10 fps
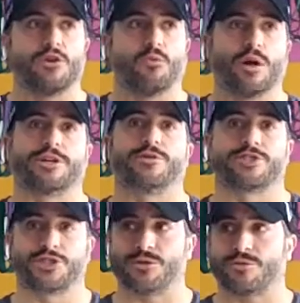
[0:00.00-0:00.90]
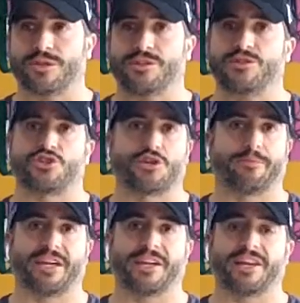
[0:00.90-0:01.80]
what your children should
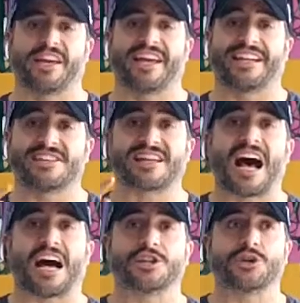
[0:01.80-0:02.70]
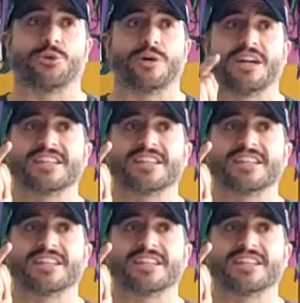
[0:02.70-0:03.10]
be eating. It is on you.